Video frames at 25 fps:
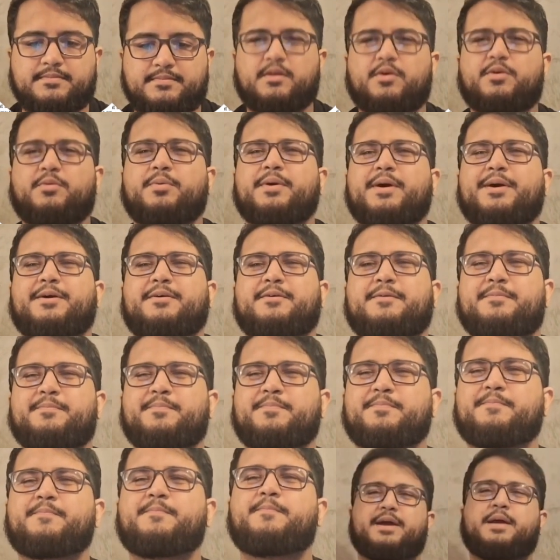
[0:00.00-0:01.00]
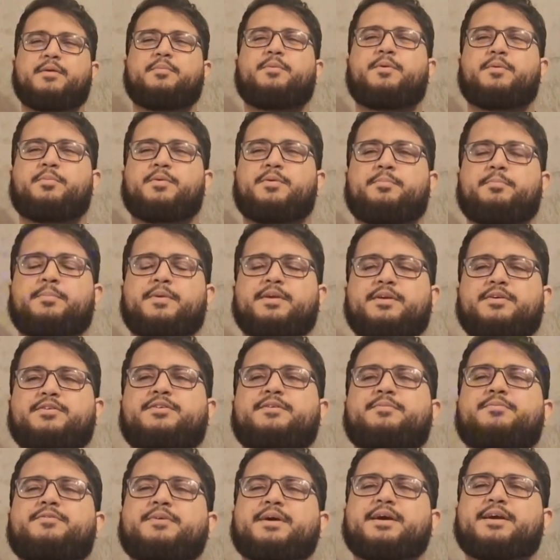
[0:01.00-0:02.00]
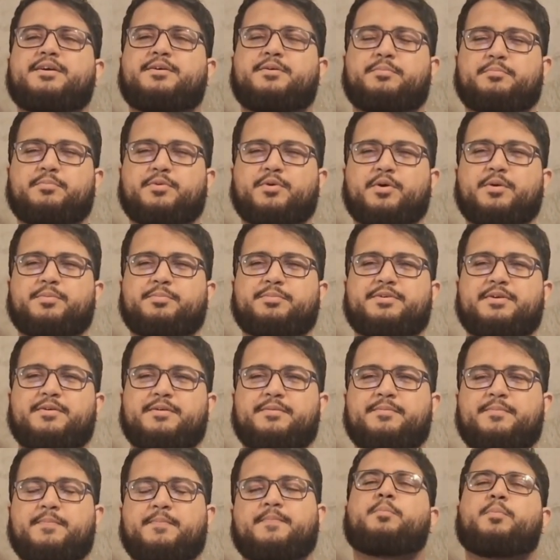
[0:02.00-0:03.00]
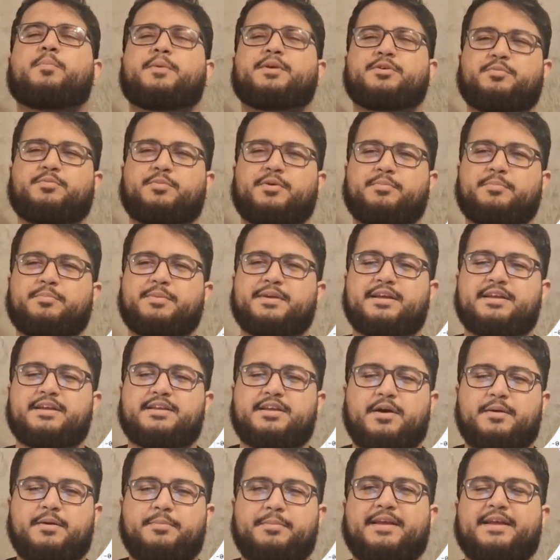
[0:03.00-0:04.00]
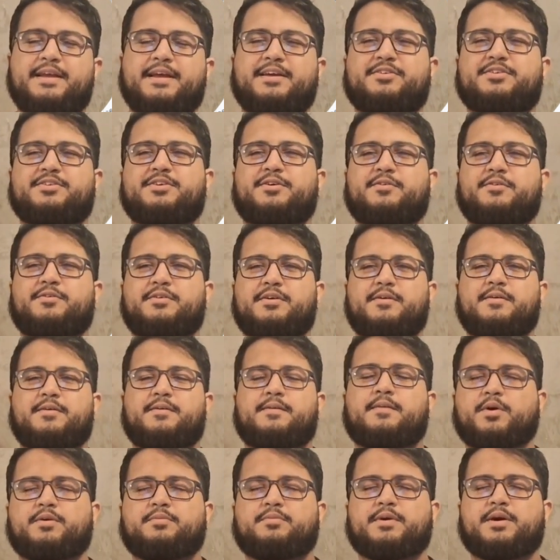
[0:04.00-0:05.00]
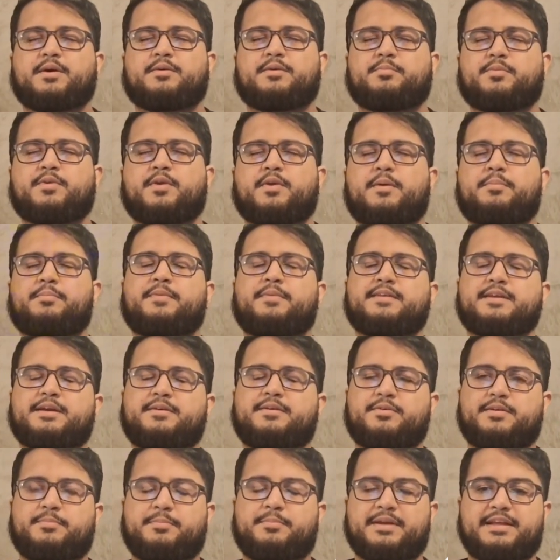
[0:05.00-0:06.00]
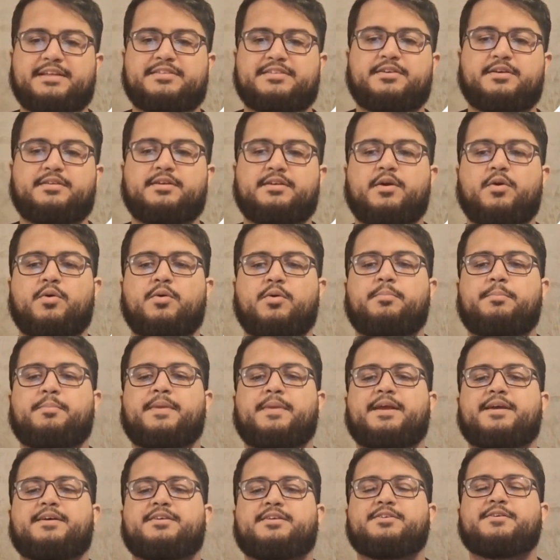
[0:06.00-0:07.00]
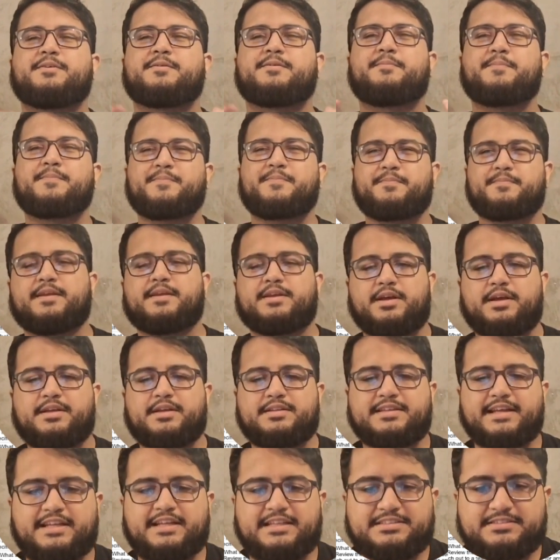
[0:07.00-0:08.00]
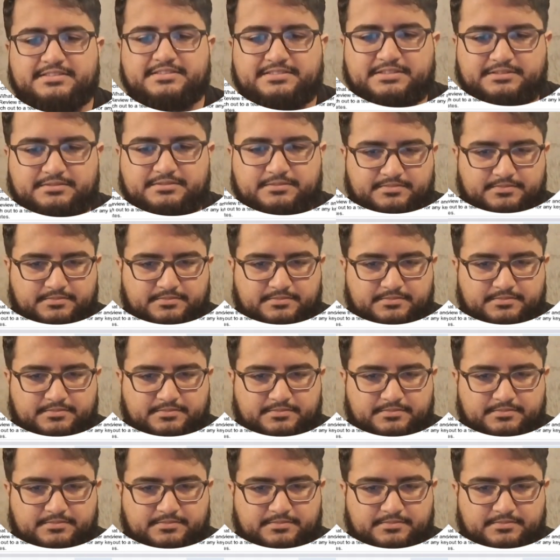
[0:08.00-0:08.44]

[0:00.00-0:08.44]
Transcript: Alright, now we will build the final prompt, which will be a combination of our prompt that we placed on the home page, the contents,